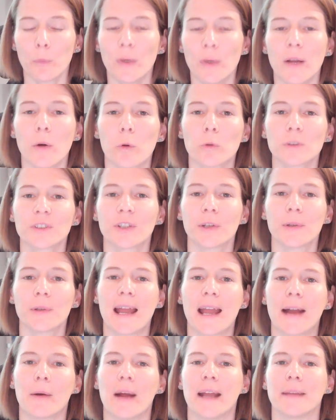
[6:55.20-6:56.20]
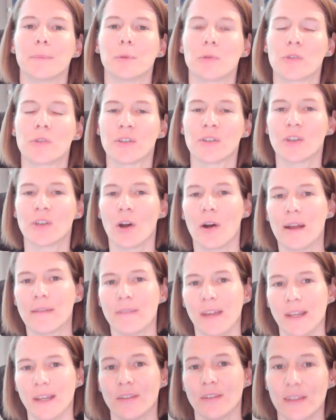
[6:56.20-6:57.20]
But we're also now able to
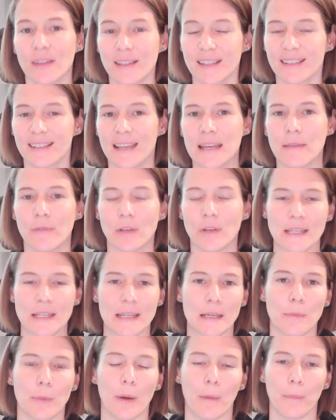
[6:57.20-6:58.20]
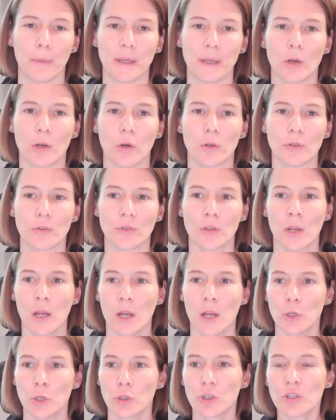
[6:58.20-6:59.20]
dive into this even deeper because
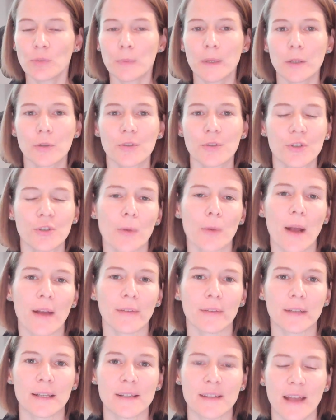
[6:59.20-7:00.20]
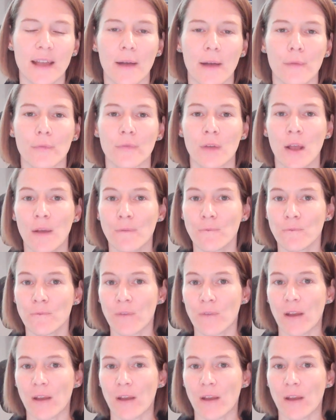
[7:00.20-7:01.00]
just because two athletes have